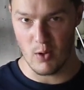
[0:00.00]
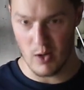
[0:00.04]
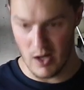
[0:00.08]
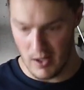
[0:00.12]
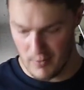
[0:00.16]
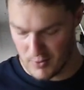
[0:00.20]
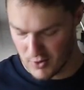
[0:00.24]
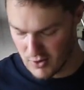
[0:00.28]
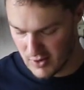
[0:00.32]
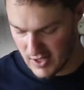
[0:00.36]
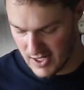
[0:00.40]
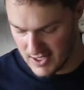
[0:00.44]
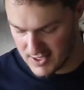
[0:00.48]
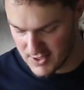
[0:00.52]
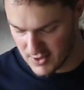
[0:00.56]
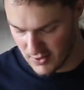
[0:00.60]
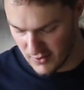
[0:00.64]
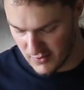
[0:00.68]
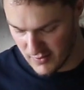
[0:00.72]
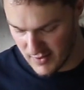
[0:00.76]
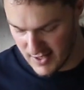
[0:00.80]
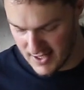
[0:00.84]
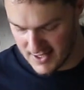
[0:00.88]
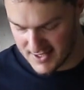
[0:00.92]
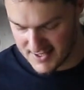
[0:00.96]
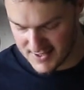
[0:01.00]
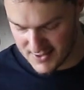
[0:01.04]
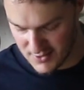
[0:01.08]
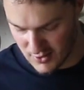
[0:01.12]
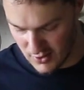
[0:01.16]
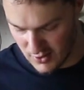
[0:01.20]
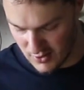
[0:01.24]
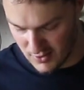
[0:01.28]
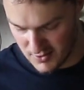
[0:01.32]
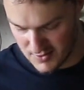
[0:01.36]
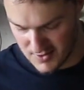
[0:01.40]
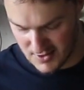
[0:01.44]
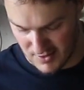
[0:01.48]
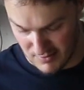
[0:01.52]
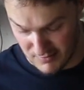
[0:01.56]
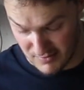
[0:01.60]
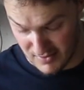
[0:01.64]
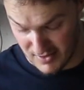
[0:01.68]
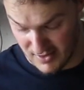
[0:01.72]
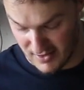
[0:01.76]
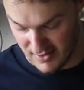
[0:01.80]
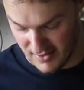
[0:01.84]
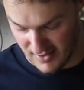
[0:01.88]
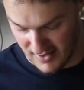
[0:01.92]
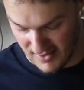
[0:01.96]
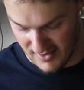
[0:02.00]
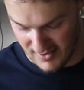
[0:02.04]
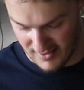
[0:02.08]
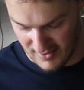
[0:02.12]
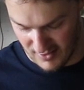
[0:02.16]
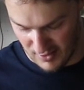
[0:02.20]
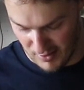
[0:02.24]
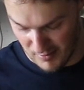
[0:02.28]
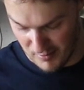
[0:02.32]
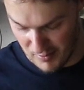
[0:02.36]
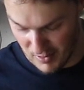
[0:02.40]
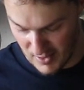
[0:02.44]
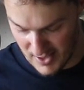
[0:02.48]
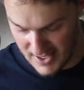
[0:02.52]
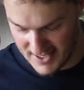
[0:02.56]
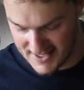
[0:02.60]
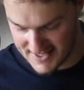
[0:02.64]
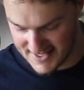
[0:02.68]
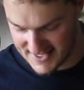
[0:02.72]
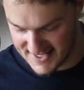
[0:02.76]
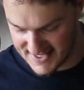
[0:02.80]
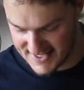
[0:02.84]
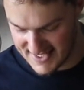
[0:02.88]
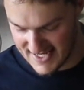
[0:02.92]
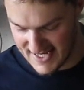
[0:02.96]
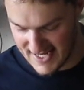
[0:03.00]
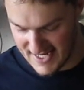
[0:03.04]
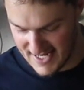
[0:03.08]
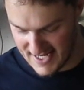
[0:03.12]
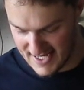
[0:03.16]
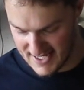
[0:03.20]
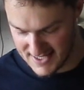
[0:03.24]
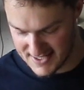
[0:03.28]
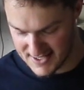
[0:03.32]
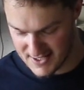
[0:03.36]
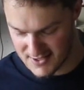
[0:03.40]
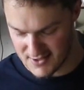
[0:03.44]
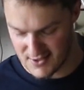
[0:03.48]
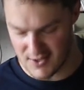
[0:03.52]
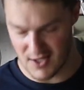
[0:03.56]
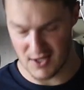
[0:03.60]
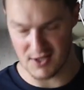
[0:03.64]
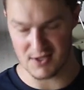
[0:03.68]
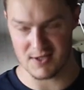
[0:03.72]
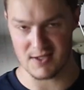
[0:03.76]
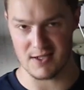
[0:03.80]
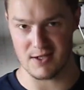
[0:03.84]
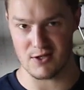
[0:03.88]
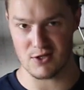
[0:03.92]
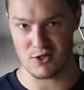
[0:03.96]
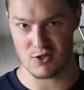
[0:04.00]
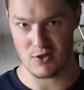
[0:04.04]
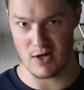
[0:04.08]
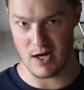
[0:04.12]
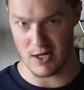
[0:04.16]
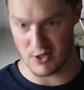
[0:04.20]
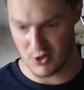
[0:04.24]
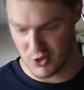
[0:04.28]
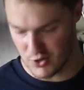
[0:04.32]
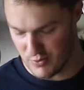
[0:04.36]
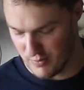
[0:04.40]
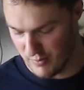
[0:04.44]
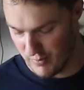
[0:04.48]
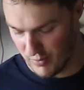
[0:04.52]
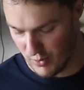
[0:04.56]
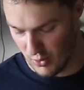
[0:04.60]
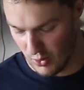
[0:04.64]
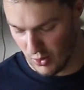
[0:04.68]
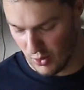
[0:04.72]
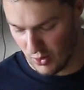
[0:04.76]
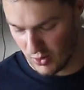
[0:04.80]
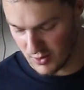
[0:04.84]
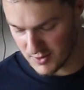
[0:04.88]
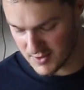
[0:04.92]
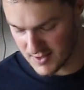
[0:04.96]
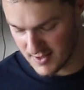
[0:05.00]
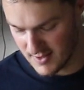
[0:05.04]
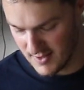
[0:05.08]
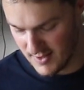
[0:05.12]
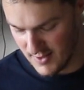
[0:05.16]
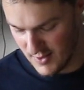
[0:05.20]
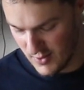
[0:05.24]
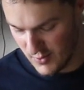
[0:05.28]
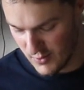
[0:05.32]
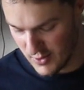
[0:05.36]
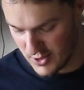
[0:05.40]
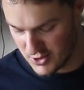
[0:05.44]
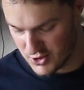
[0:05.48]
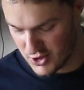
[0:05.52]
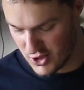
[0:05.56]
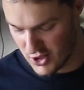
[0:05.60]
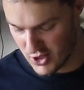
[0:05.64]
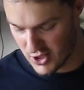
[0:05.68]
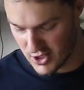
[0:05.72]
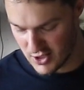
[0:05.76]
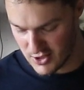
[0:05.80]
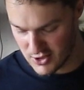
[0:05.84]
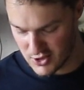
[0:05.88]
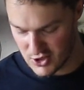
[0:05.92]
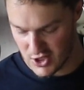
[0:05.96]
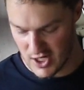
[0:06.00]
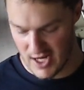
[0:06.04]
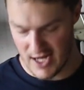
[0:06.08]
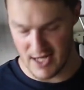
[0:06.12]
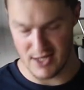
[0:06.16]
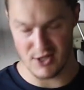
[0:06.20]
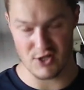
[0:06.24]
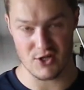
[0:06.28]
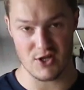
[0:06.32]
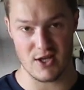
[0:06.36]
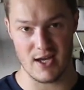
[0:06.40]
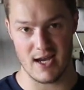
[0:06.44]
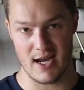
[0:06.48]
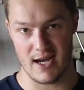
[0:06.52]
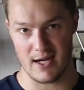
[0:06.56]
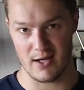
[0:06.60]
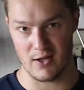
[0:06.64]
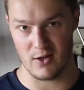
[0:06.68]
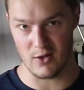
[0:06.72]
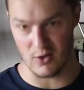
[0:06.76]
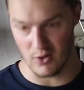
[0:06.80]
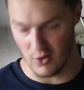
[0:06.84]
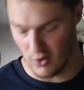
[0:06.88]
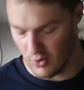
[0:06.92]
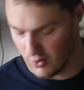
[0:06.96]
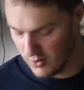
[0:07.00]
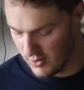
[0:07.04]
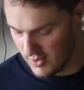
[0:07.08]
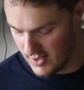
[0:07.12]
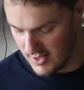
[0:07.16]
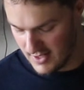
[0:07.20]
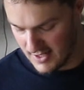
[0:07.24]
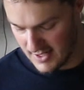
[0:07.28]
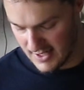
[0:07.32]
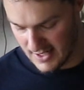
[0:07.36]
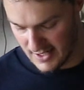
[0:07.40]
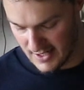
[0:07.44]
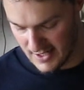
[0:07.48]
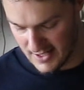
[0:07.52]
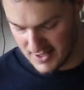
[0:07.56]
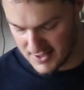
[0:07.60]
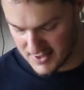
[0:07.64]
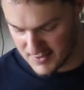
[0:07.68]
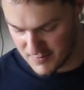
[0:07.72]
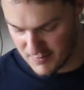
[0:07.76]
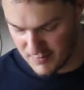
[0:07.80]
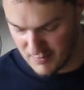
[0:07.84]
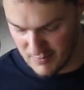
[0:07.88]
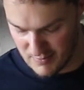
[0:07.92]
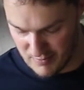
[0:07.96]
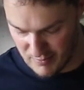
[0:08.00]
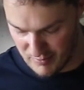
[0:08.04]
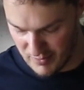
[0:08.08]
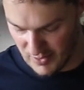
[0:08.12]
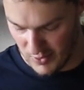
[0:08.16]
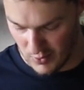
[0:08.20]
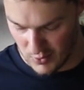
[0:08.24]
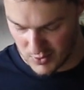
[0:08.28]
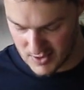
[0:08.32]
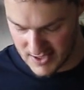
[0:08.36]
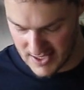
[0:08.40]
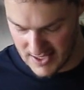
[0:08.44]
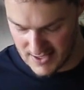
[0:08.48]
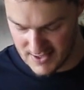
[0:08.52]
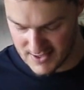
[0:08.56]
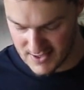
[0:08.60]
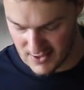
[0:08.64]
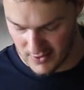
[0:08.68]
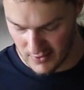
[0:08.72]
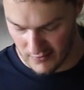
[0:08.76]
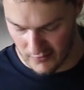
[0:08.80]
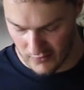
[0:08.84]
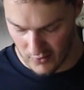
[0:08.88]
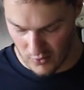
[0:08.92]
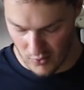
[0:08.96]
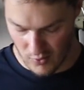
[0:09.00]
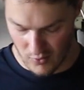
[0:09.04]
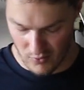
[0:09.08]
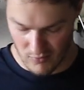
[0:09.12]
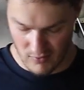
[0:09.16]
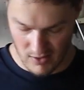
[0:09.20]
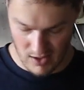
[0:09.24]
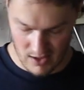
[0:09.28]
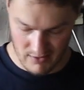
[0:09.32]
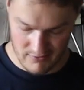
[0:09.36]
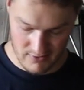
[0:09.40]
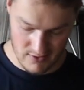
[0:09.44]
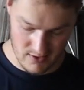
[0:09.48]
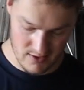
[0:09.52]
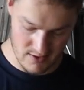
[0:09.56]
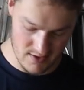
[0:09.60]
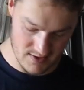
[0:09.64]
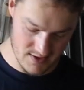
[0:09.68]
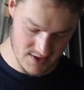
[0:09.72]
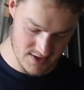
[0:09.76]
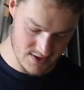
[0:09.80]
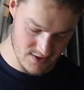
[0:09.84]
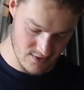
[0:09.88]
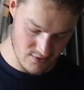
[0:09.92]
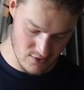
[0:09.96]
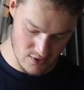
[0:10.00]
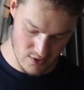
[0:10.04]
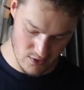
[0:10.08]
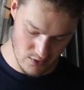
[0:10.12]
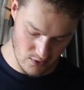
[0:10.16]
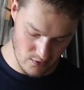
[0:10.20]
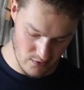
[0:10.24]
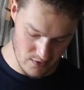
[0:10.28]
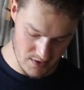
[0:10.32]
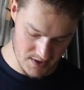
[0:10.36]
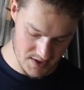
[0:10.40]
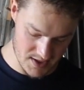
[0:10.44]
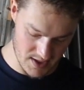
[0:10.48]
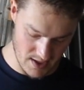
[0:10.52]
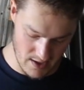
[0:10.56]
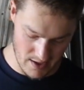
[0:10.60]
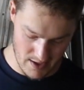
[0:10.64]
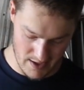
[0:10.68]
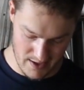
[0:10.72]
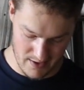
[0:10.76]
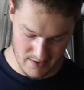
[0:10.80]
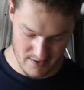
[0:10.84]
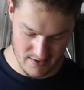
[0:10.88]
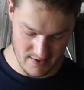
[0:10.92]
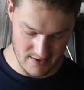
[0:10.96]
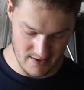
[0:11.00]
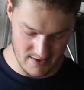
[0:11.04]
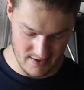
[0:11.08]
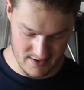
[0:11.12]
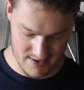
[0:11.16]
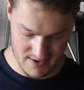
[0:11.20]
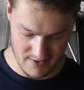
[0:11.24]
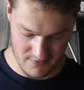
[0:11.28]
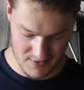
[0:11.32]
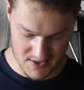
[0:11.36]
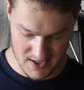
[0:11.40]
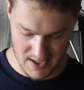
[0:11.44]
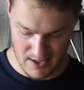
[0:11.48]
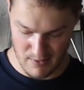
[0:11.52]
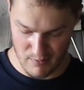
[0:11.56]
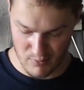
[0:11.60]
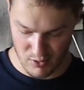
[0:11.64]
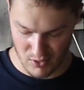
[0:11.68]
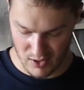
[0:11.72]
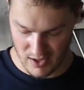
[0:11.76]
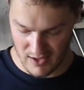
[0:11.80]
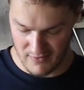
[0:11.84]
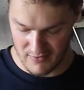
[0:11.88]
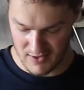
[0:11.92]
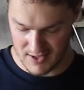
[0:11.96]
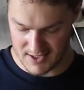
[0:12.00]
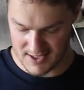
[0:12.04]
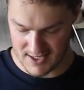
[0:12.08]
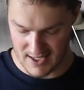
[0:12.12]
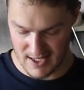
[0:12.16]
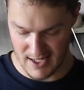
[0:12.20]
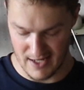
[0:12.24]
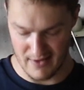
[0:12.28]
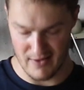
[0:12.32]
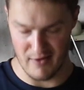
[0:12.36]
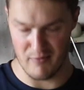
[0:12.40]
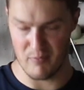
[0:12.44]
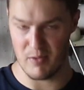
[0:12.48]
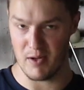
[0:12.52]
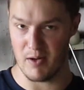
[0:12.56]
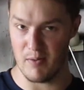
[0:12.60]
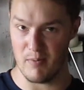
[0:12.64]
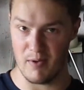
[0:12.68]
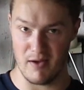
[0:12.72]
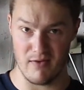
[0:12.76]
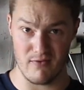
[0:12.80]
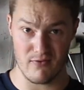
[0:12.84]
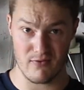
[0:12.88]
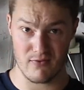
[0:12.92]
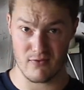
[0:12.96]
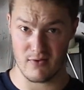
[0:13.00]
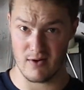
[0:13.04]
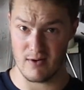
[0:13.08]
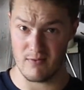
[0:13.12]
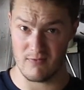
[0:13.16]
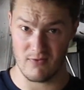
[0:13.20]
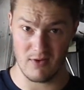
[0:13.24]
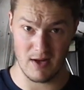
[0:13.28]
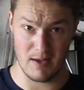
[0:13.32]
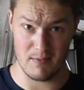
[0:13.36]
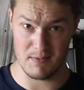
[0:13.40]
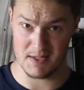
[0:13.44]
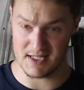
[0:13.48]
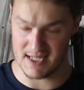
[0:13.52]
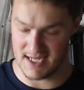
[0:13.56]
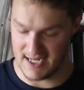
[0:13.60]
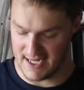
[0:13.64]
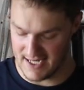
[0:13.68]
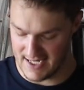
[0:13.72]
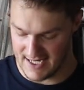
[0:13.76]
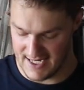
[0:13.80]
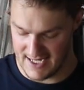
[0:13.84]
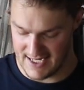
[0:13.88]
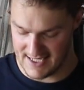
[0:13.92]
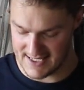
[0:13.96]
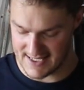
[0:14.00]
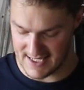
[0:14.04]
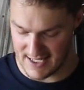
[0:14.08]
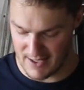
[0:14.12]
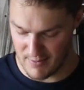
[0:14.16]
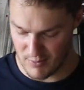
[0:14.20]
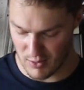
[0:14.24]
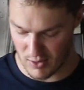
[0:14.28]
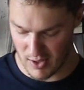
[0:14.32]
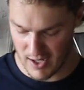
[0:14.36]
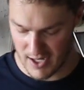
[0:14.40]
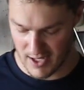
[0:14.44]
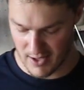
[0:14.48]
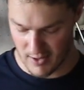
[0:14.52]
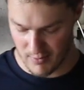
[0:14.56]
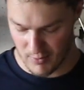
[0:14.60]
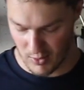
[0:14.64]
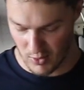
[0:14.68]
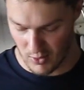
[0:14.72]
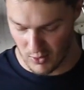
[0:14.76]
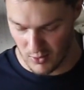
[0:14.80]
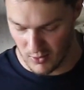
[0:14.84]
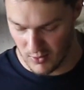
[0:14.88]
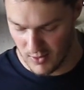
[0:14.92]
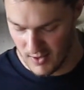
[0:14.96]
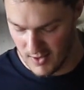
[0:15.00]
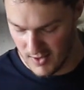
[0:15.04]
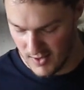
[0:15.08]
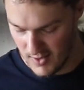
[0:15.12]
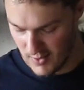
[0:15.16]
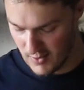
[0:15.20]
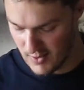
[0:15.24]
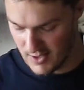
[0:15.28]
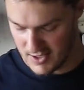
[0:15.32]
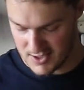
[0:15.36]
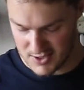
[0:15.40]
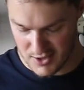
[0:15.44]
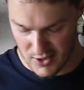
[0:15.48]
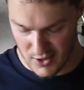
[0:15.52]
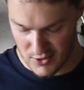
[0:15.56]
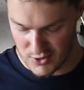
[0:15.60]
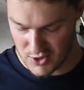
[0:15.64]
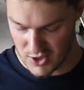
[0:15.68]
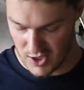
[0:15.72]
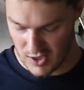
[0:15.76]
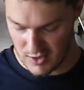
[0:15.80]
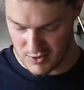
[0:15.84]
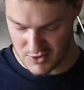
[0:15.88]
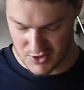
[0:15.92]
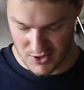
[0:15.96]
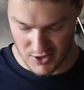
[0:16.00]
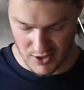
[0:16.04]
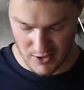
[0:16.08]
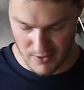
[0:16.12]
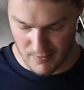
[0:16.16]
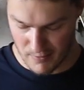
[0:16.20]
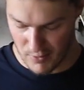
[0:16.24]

upgrades on this saw. Something that I'm pleased to see is the dust extraction port, which you can change the angle, and it's built into the tool rather than screwed on the side as I've seen previously, and they've been a bit flimsy and easily breakable. There's no chance you're going to